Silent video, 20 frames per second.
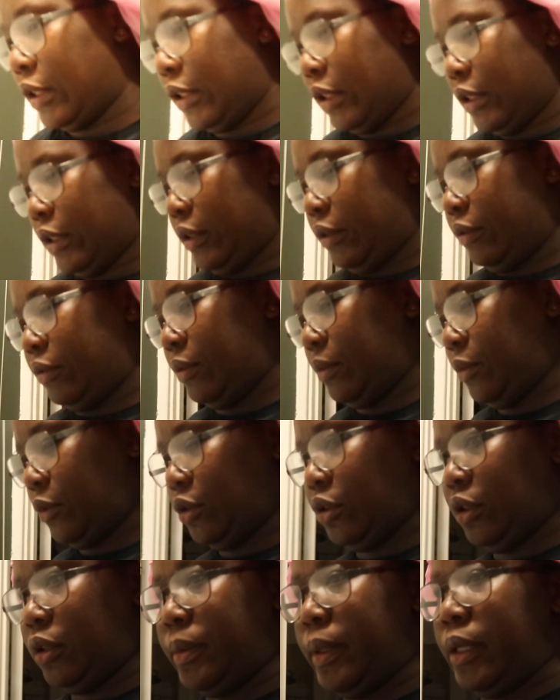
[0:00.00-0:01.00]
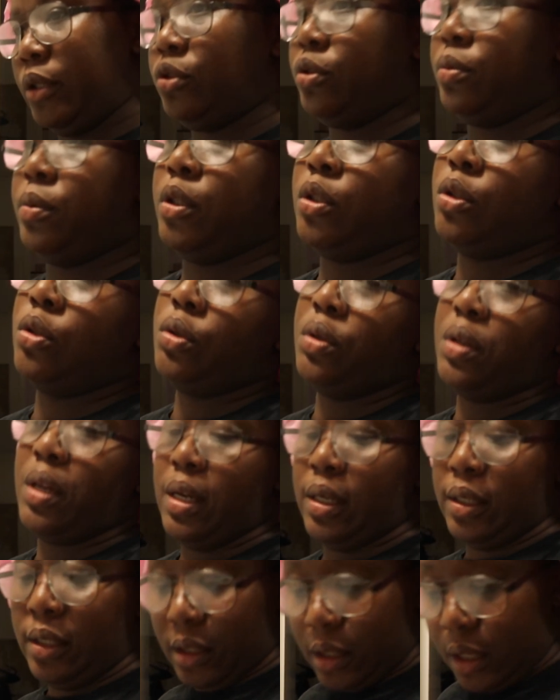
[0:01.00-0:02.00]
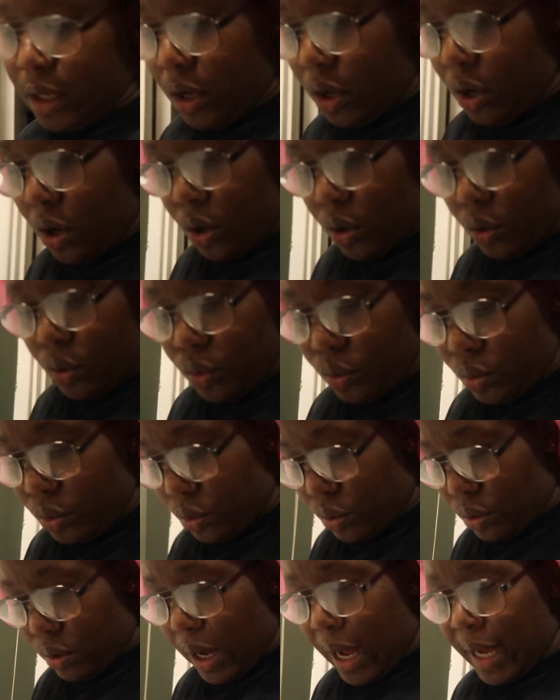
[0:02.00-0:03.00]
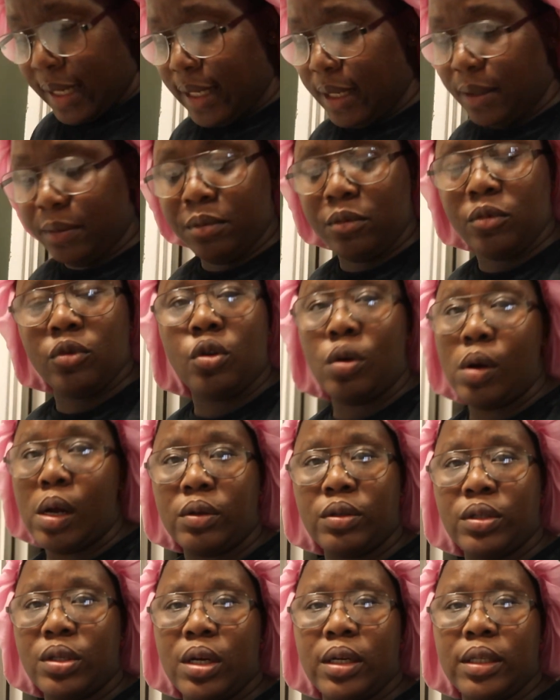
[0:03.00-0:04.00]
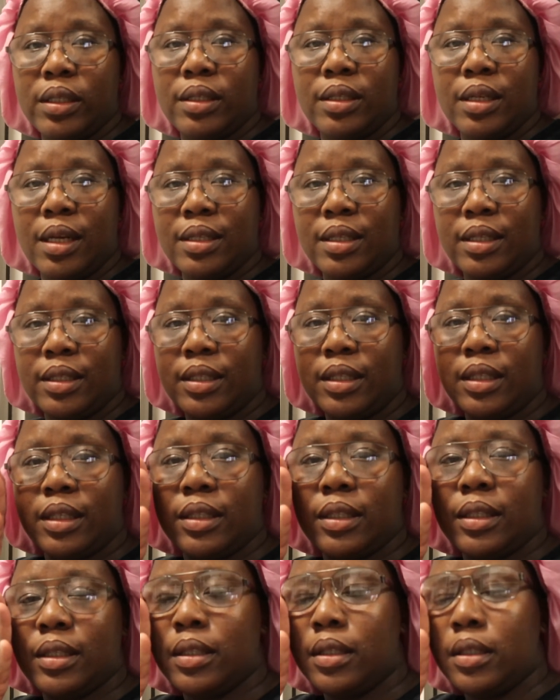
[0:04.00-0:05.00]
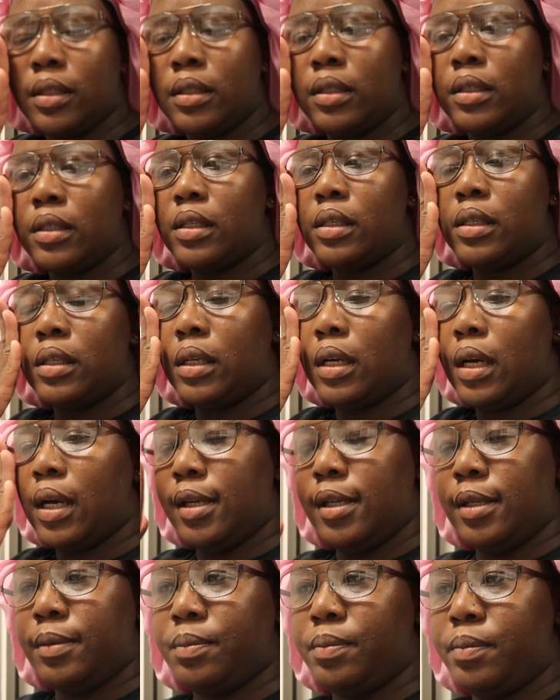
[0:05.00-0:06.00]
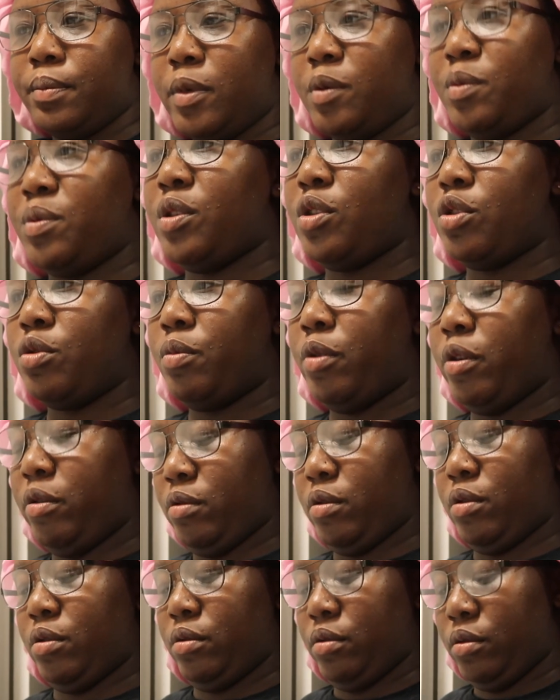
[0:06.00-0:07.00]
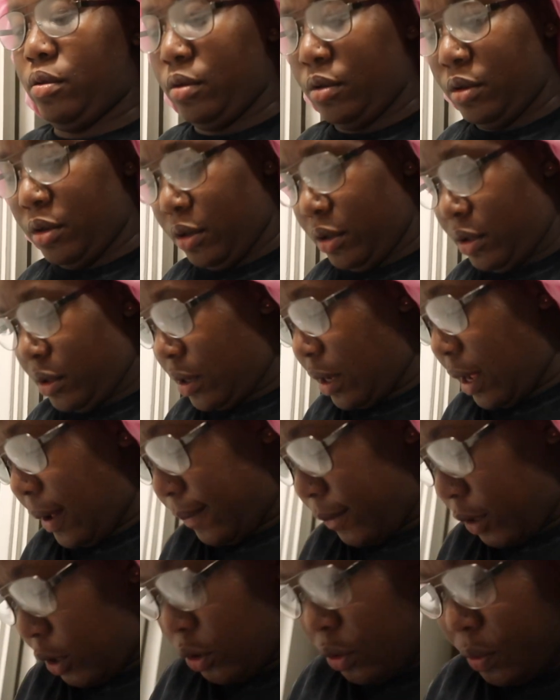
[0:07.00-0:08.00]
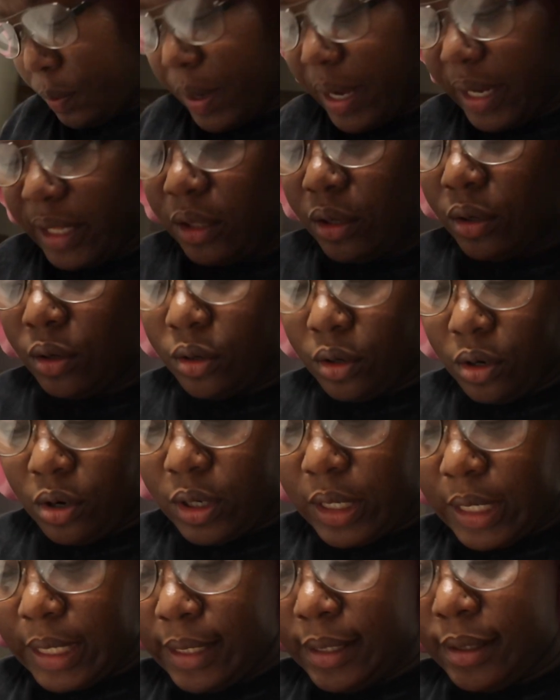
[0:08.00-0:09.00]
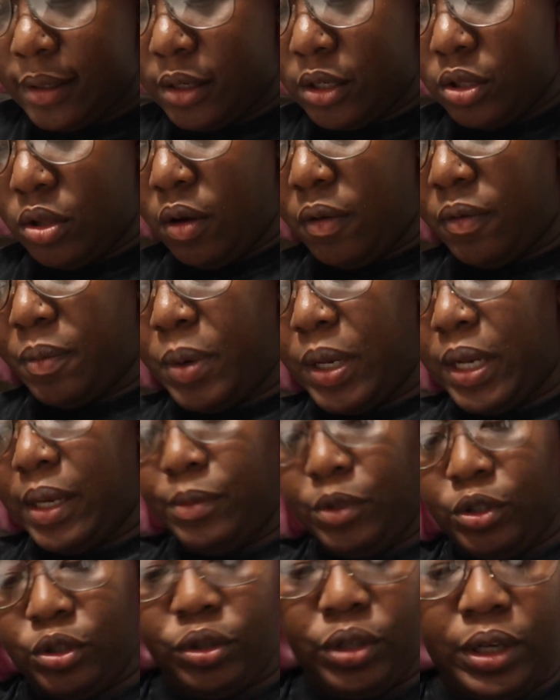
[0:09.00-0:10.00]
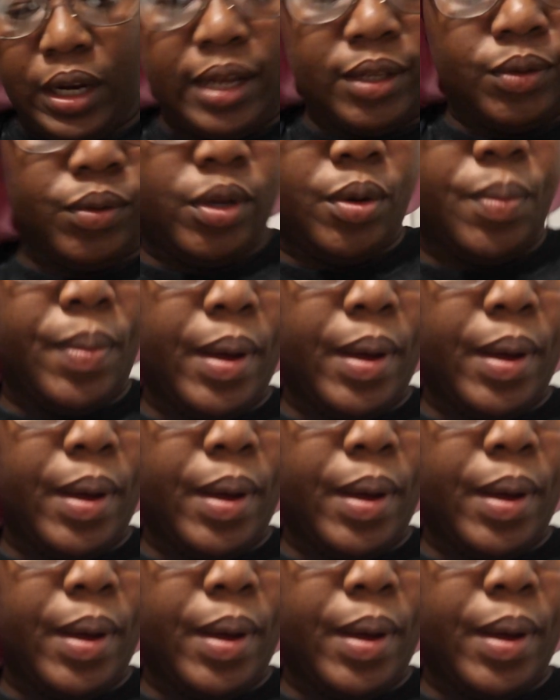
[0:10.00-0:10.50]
a little bit, but the bathroom is so nice. Oh, I didn't go outside, as I said. Maybe tomorrow. I'm gonna buy the cooking stuff, but let me show you guys what the